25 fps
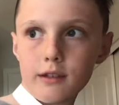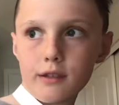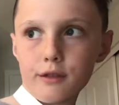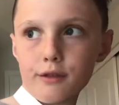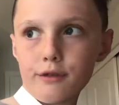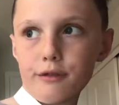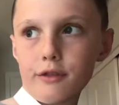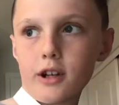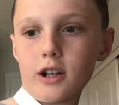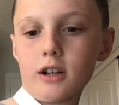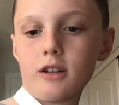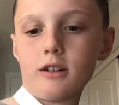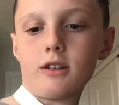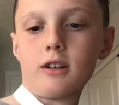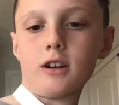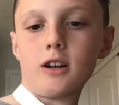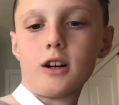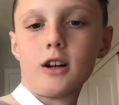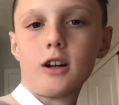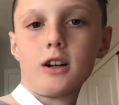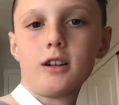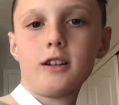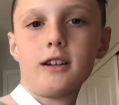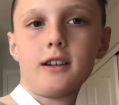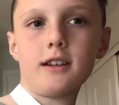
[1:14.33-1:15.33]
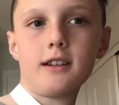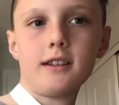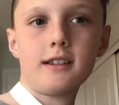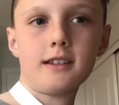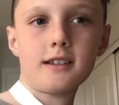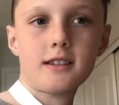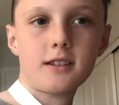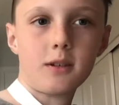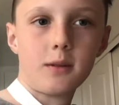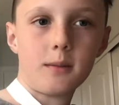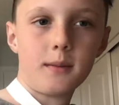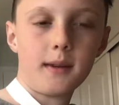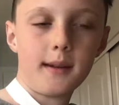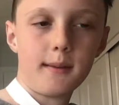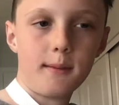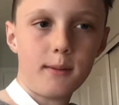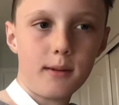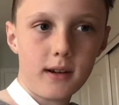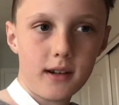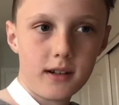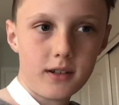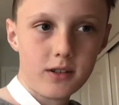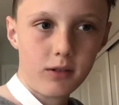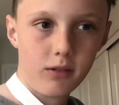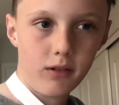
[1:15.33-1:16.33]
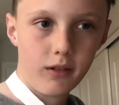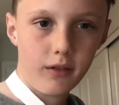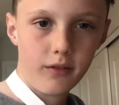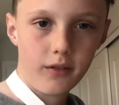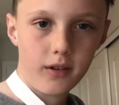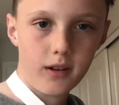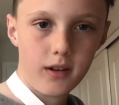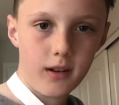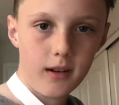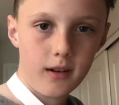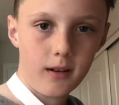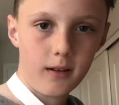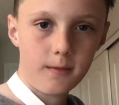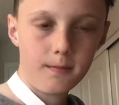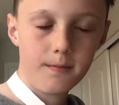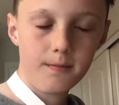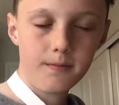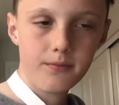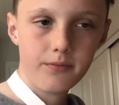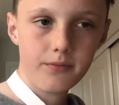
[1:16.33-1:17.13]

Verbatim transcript: the final card, it's going to be a pretty short video.